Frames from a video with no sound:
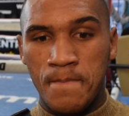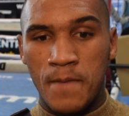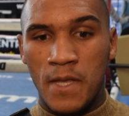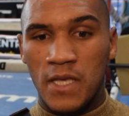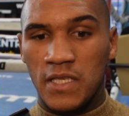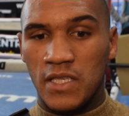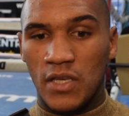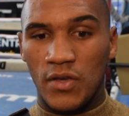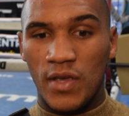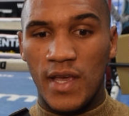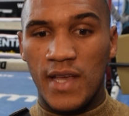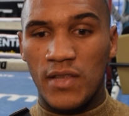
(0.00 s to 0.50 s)

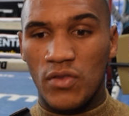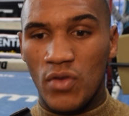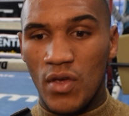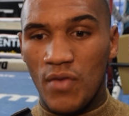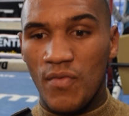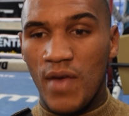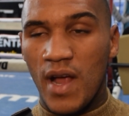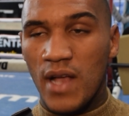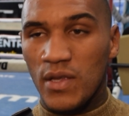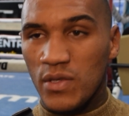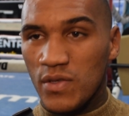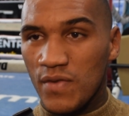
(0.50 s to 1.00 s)
So yeah, doing
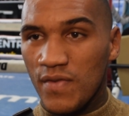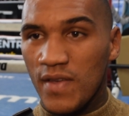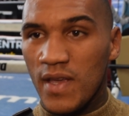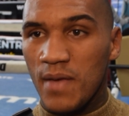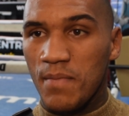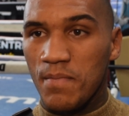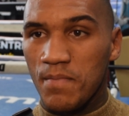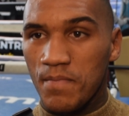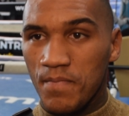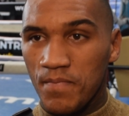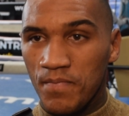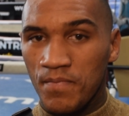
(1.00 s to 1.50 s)
rounds with
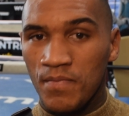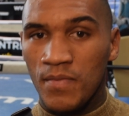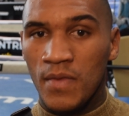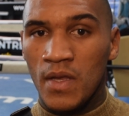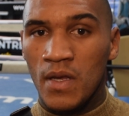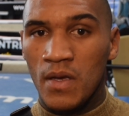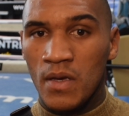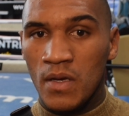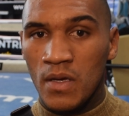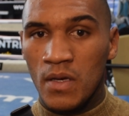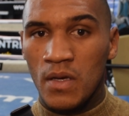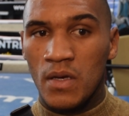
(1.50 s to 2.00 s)
him,
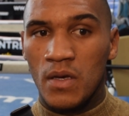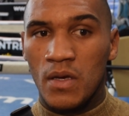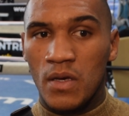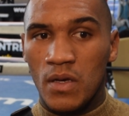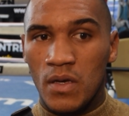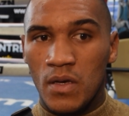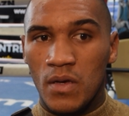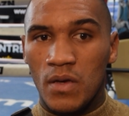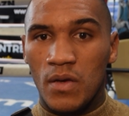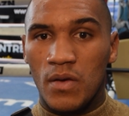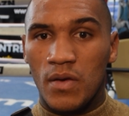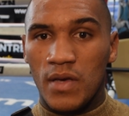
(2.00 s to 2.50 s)

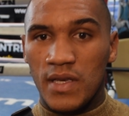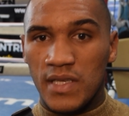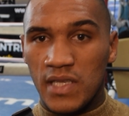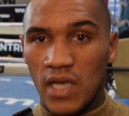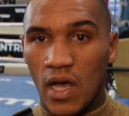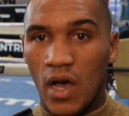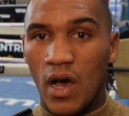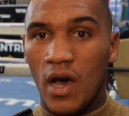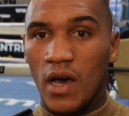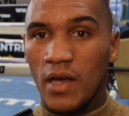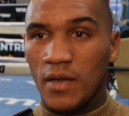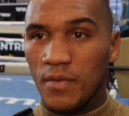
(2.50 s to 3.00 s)
it's
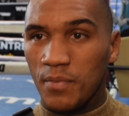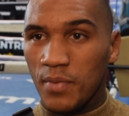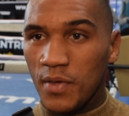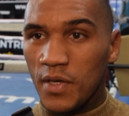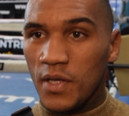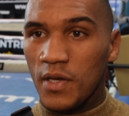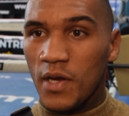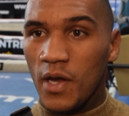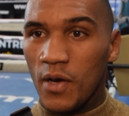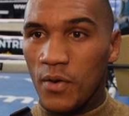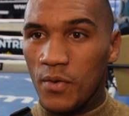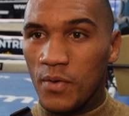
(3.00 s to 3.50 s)
hard, but
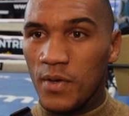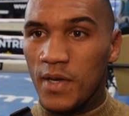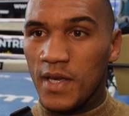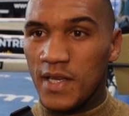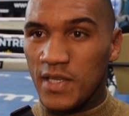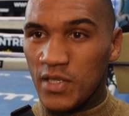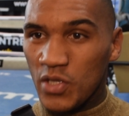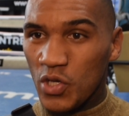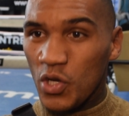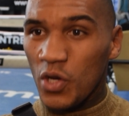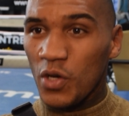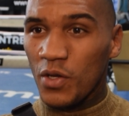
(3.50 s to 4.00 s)
you know,
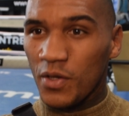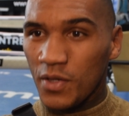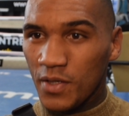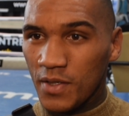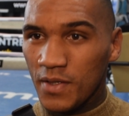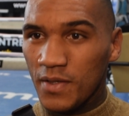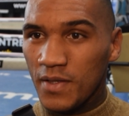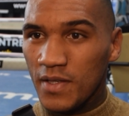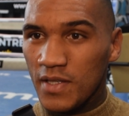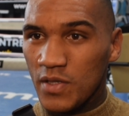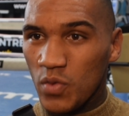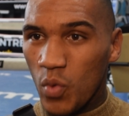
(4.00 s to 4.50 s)
it's good.
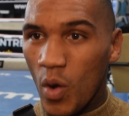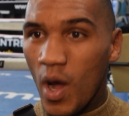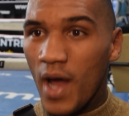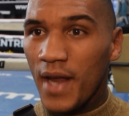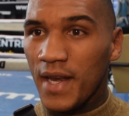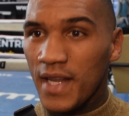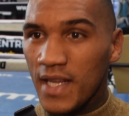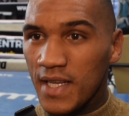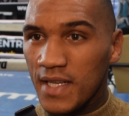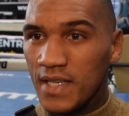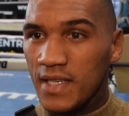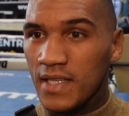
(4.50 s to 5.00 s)
It's what I
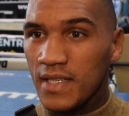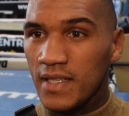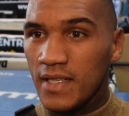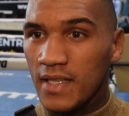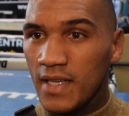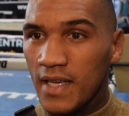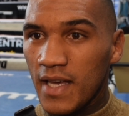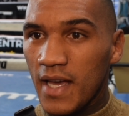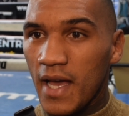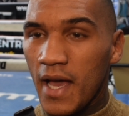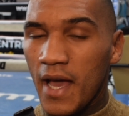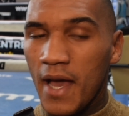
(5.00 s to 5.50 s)
need.
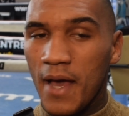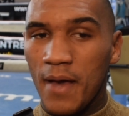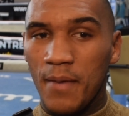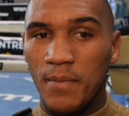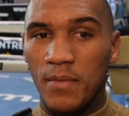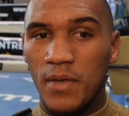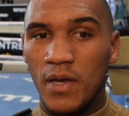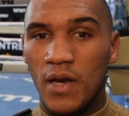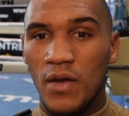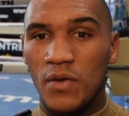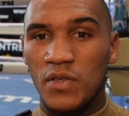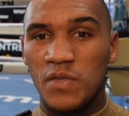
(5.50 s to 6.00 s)

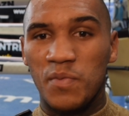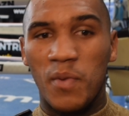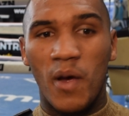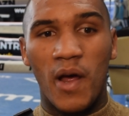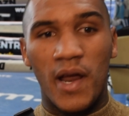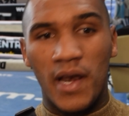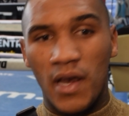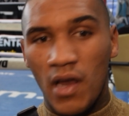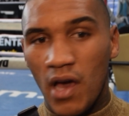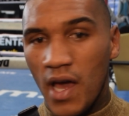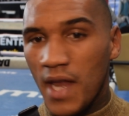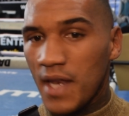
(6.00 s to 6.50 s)
You know,
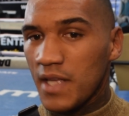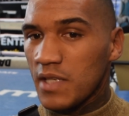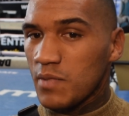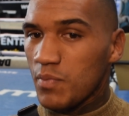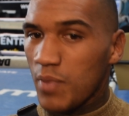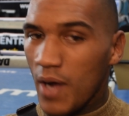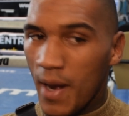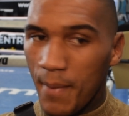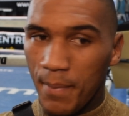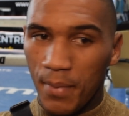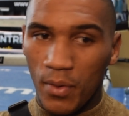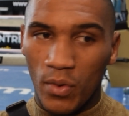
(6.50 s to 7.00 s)
sparring Linus,
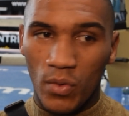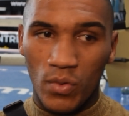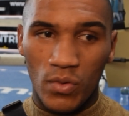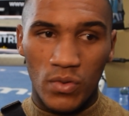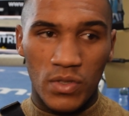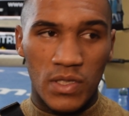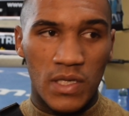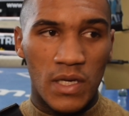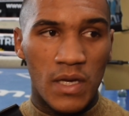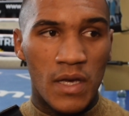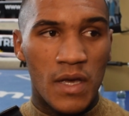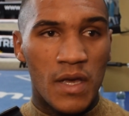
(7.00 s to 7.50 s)
Brad
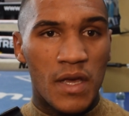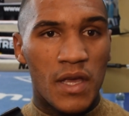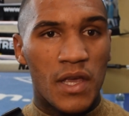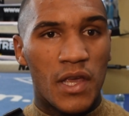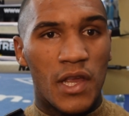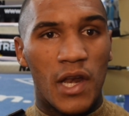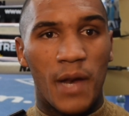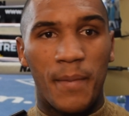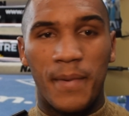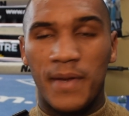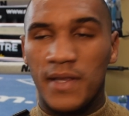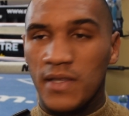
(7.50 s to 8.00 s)
Pauls,
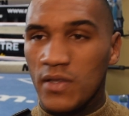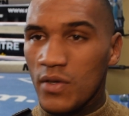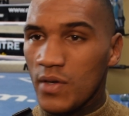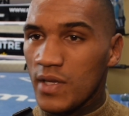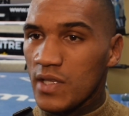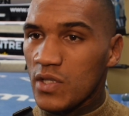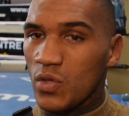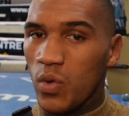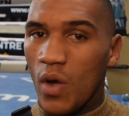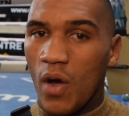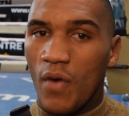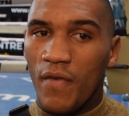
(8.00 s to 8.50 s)
you know, been doing
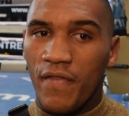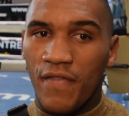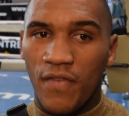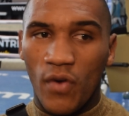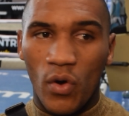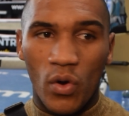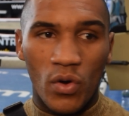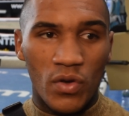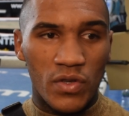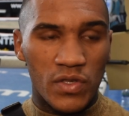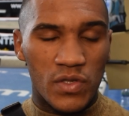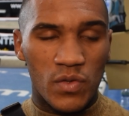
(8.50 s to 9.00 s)
12
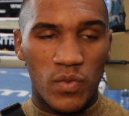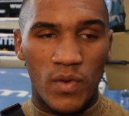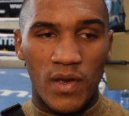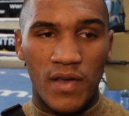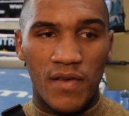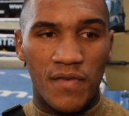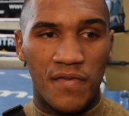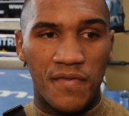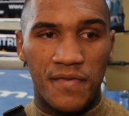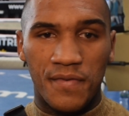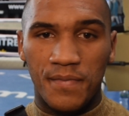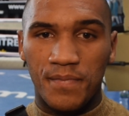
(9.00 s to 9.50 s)
fours
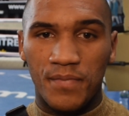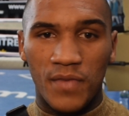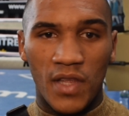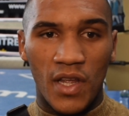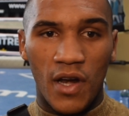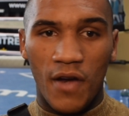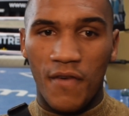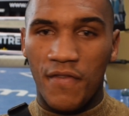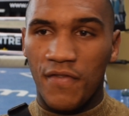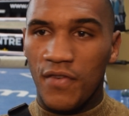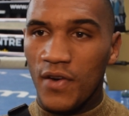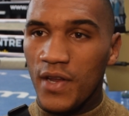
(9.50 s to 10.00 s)
with, you
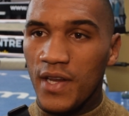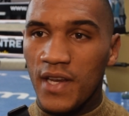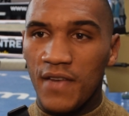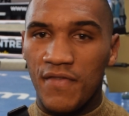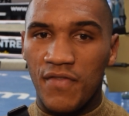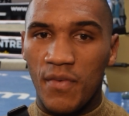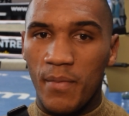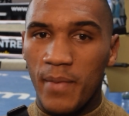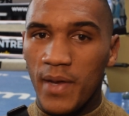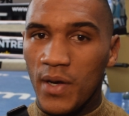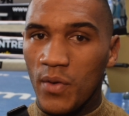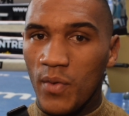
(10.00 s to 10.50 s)
know, 3
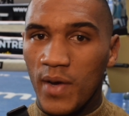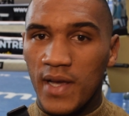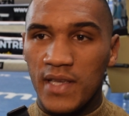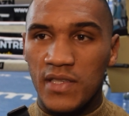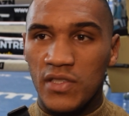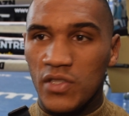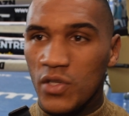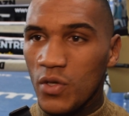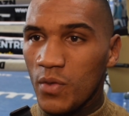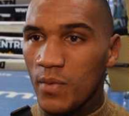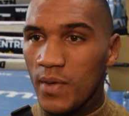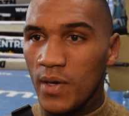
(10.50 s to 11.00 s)
different
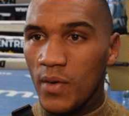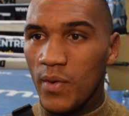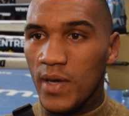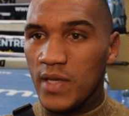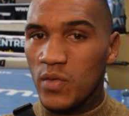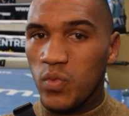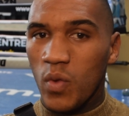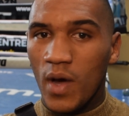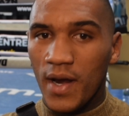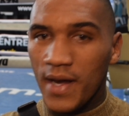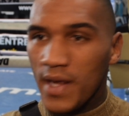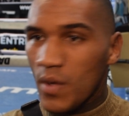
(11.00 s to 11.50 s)
middleweights, 2
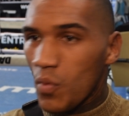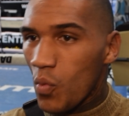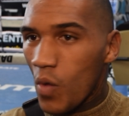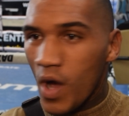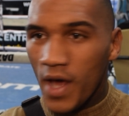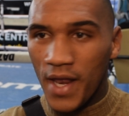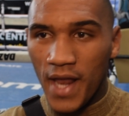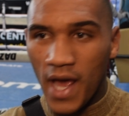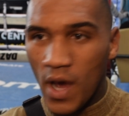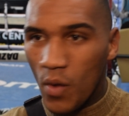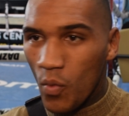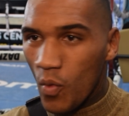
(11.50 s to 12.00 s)
middleweights, one in,
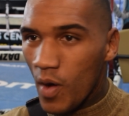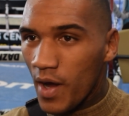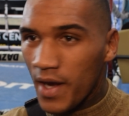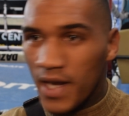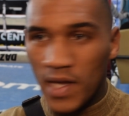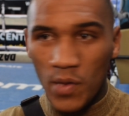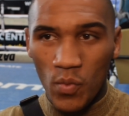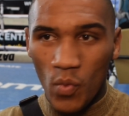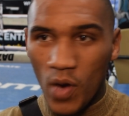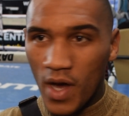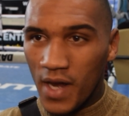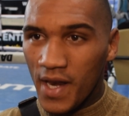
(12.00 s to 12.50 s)
one out, one
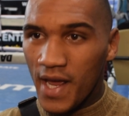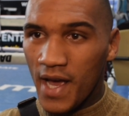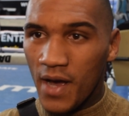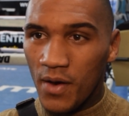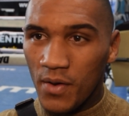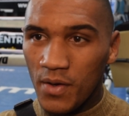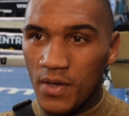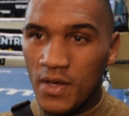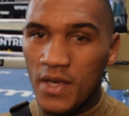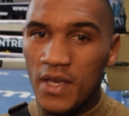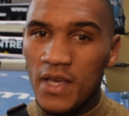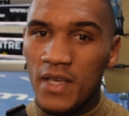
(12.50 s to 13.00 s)
in, one
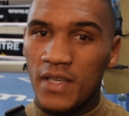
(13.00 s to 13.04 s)
out.